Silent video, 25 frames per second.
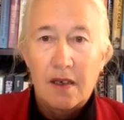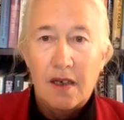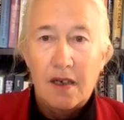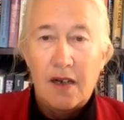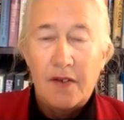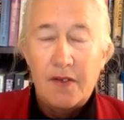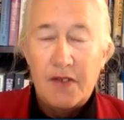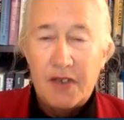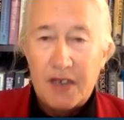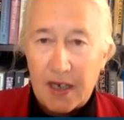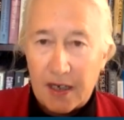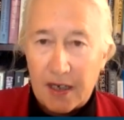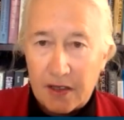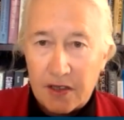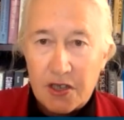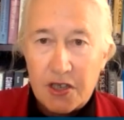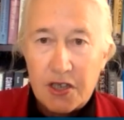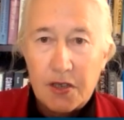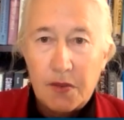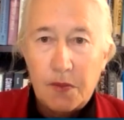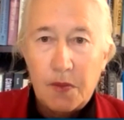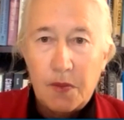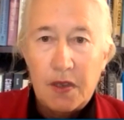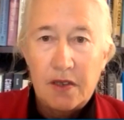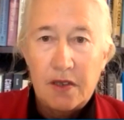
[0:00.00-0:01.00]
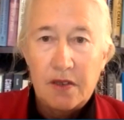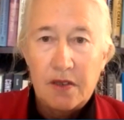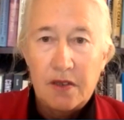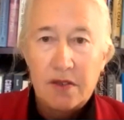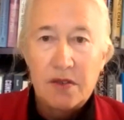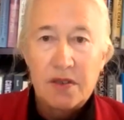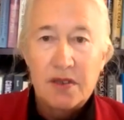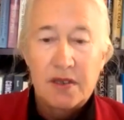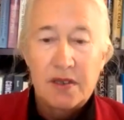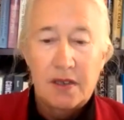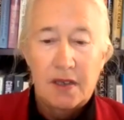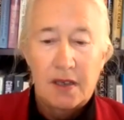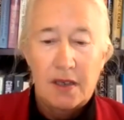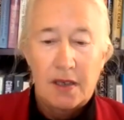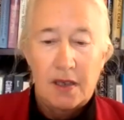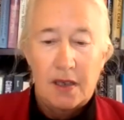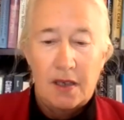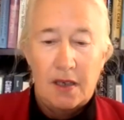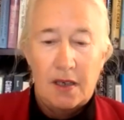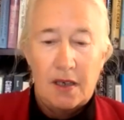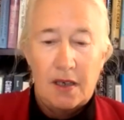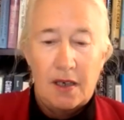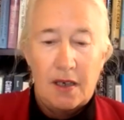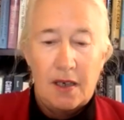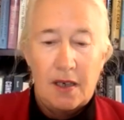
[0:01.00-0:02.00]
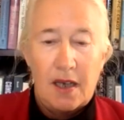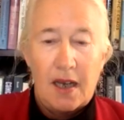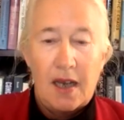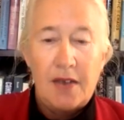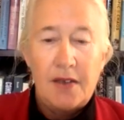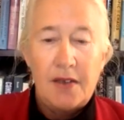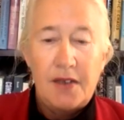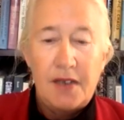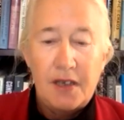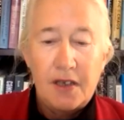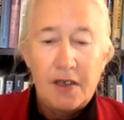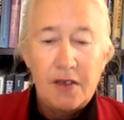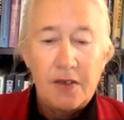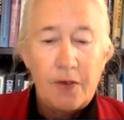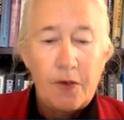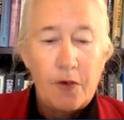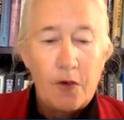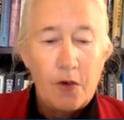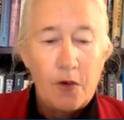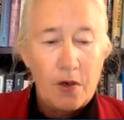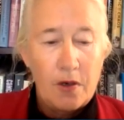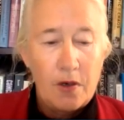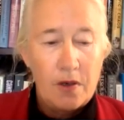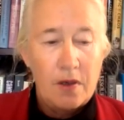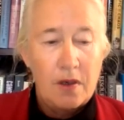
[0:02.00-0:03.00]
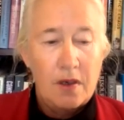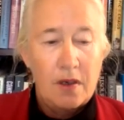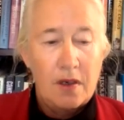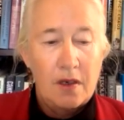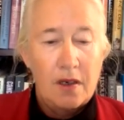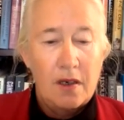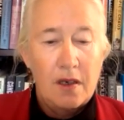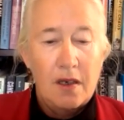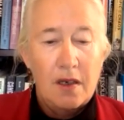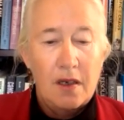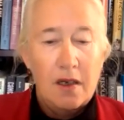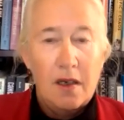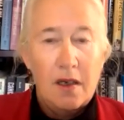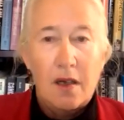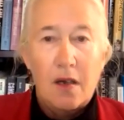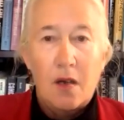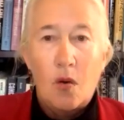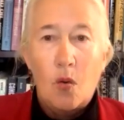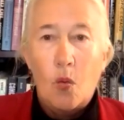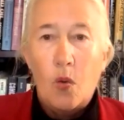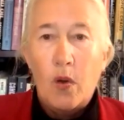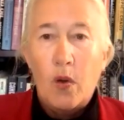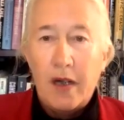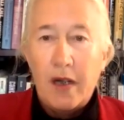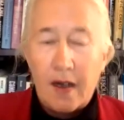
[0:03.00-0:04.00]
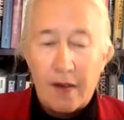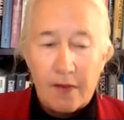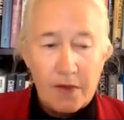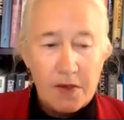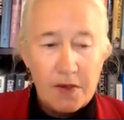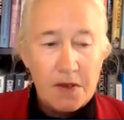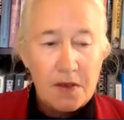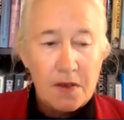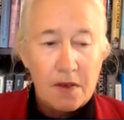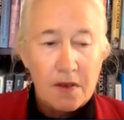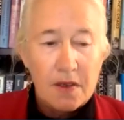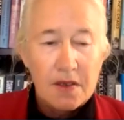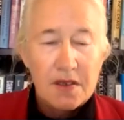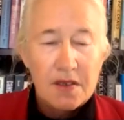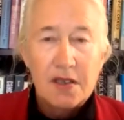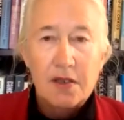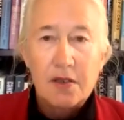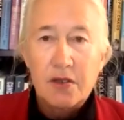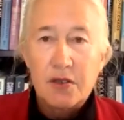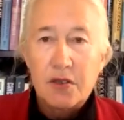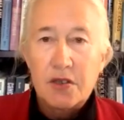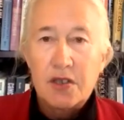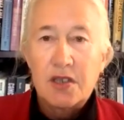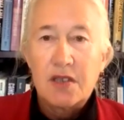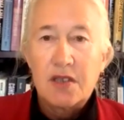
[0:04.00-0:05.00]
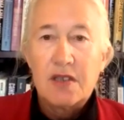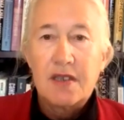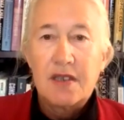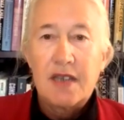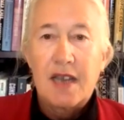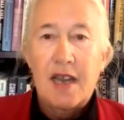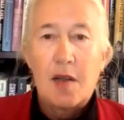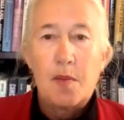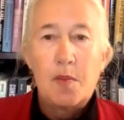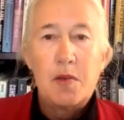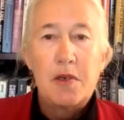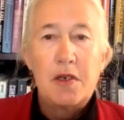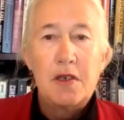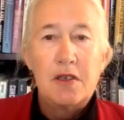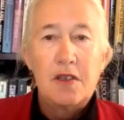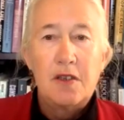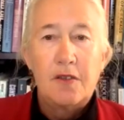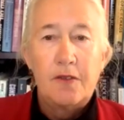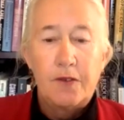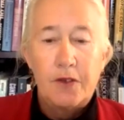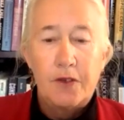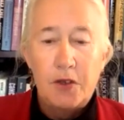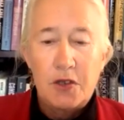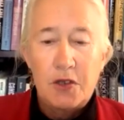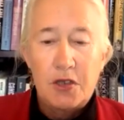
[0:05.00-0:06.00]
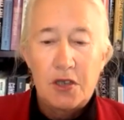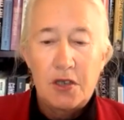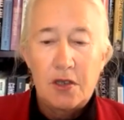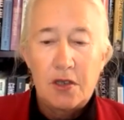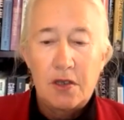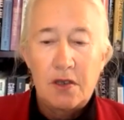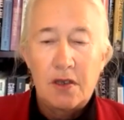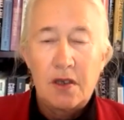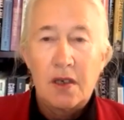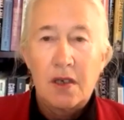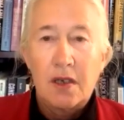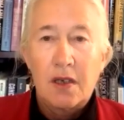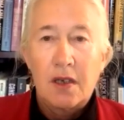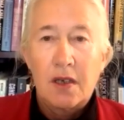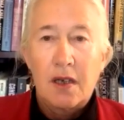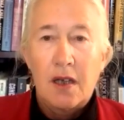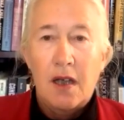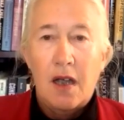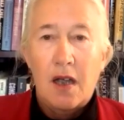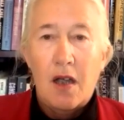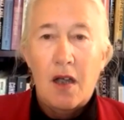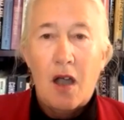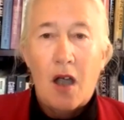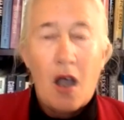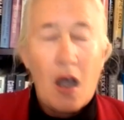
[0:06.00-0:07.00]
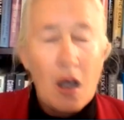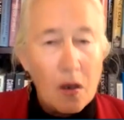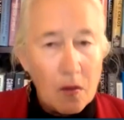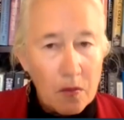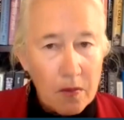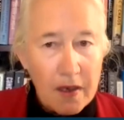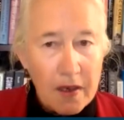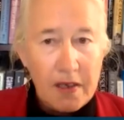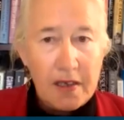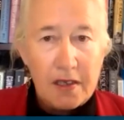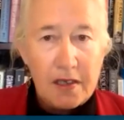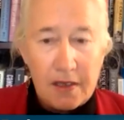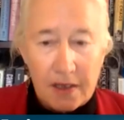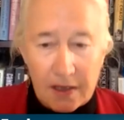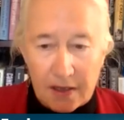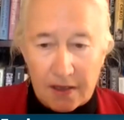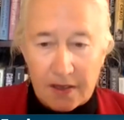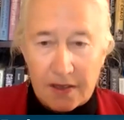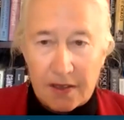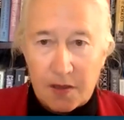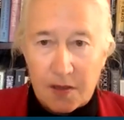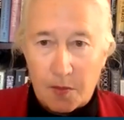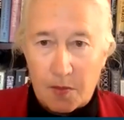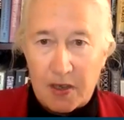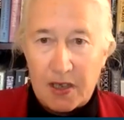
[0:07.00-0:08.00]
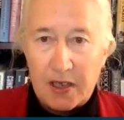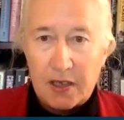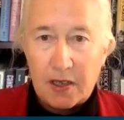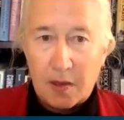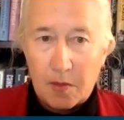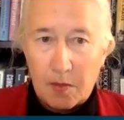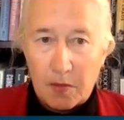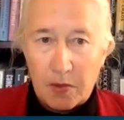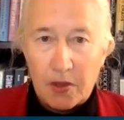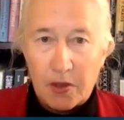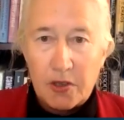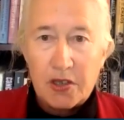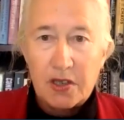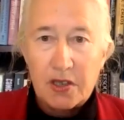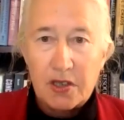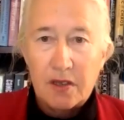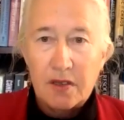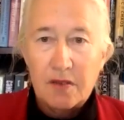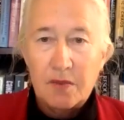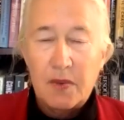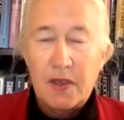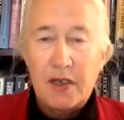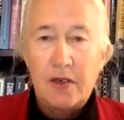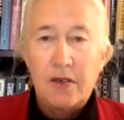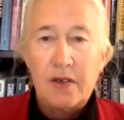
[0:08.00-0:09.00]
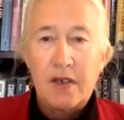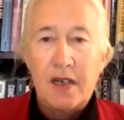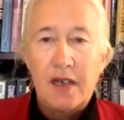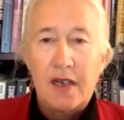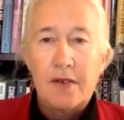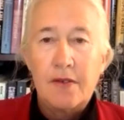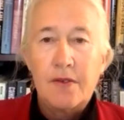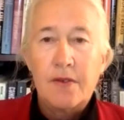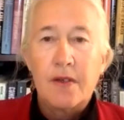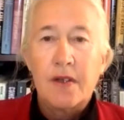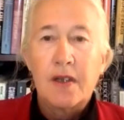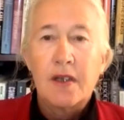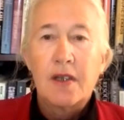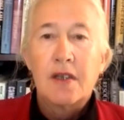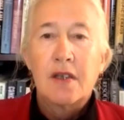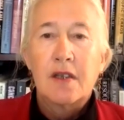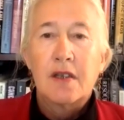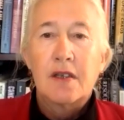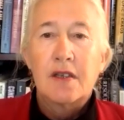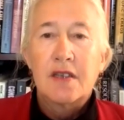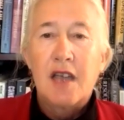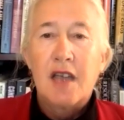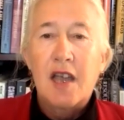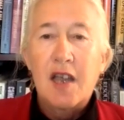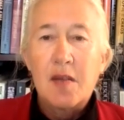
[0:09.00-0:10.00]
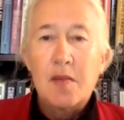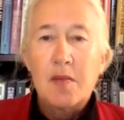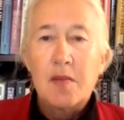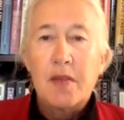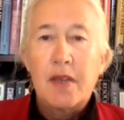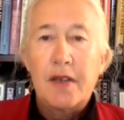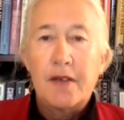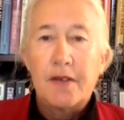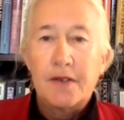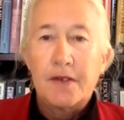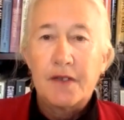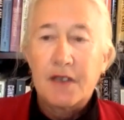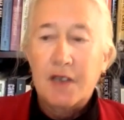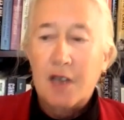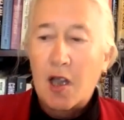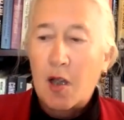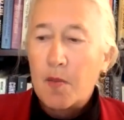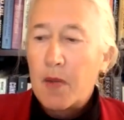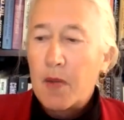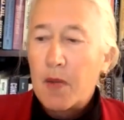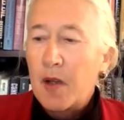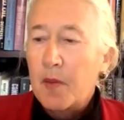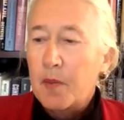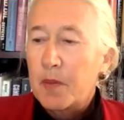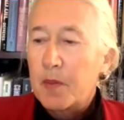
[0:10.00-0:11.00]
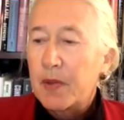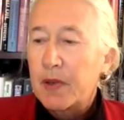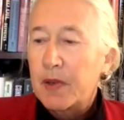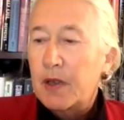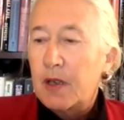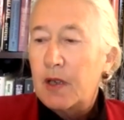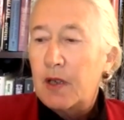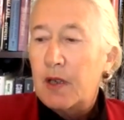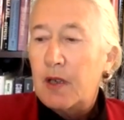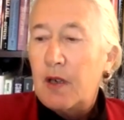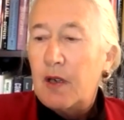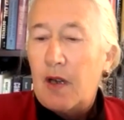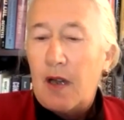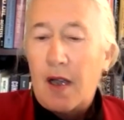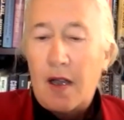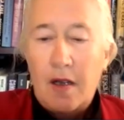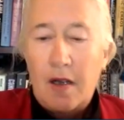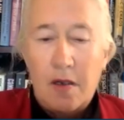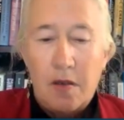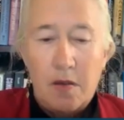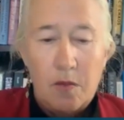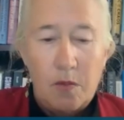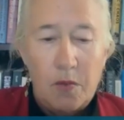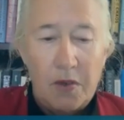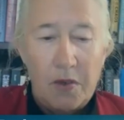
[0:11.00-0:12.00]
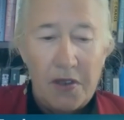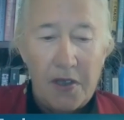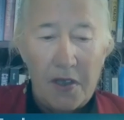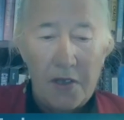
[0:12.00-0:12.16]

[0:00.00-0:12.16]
of the energy we use. And therefore, whatever solutions happen in the future already need to be commercial. We don't have time left to come up uh, with